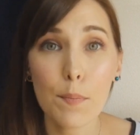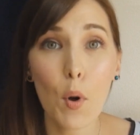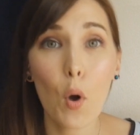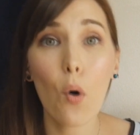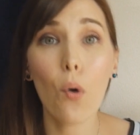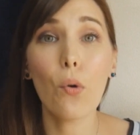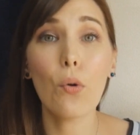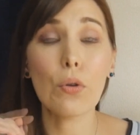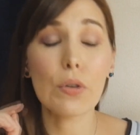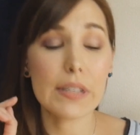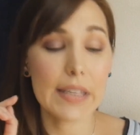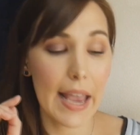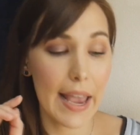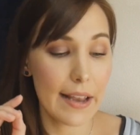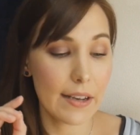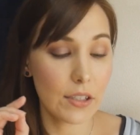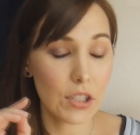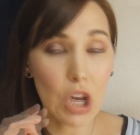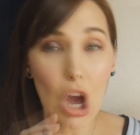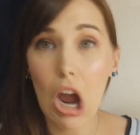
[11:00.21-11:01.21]
polls
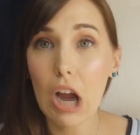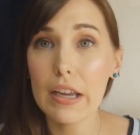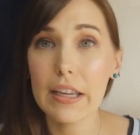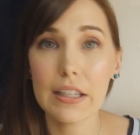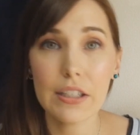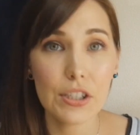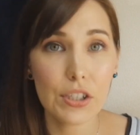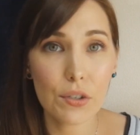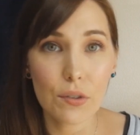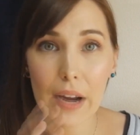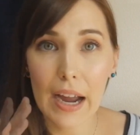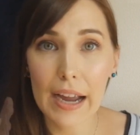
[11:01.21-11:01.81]
and talking to you